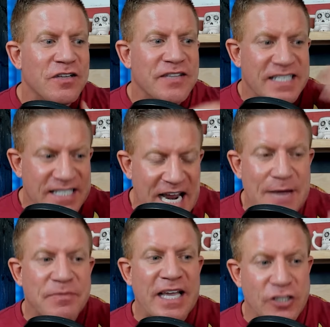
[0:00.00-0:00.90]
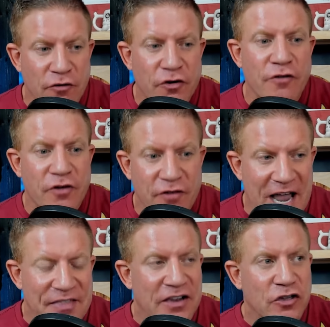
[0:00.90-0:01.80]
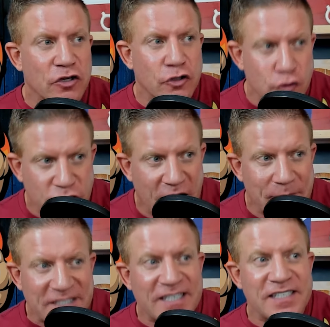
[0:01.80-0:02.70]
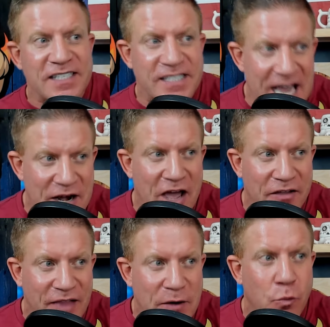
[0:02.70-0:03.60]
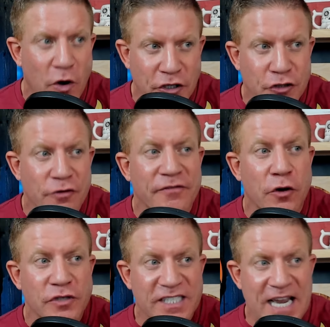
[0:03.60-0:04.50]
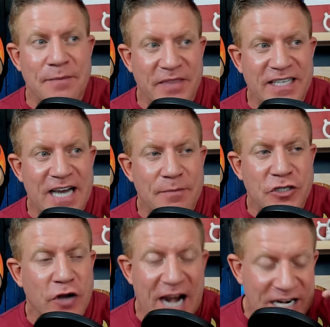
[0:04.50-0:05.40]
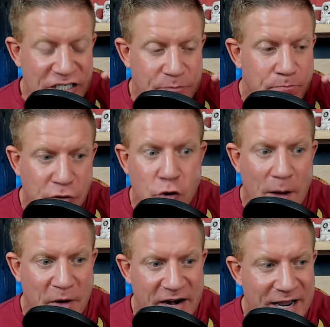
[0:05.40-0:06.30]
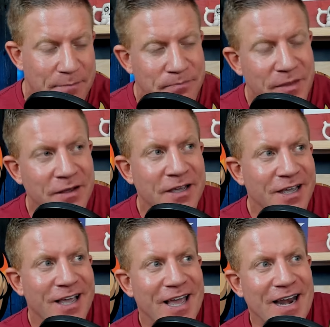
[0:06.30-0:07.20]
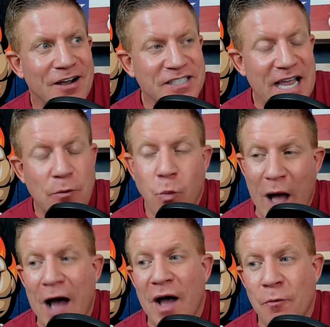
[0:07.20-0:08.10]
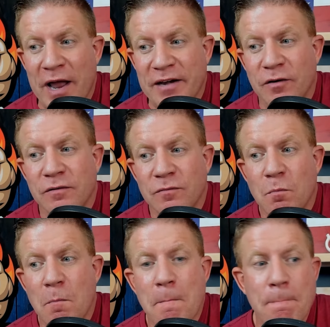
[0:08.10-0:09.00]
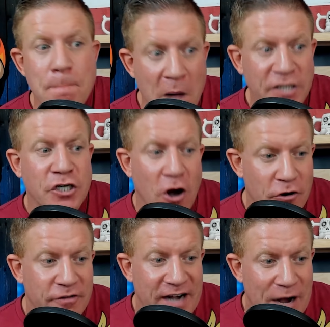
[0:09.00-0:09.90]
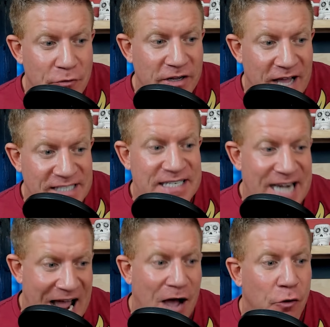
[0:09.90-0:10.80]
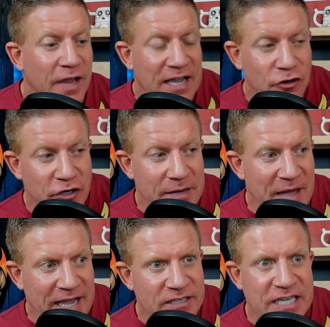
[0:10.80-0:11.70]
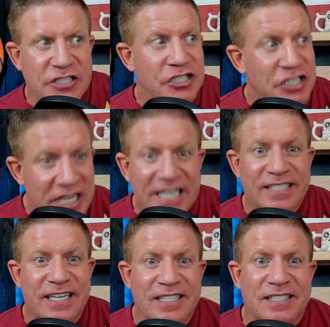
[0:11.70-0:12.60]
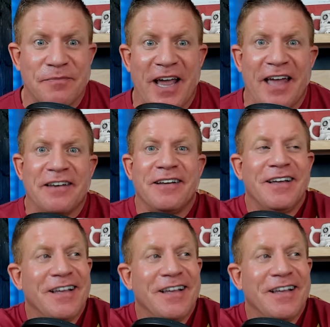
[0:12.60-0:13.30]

the same things over and over and over. And then Luke Thomas said like one or two of those same things I've been showing, and I just blew up on him. And I was like, wow, I went much harder than I realized now. Like looking back, I was like, Jesus, man,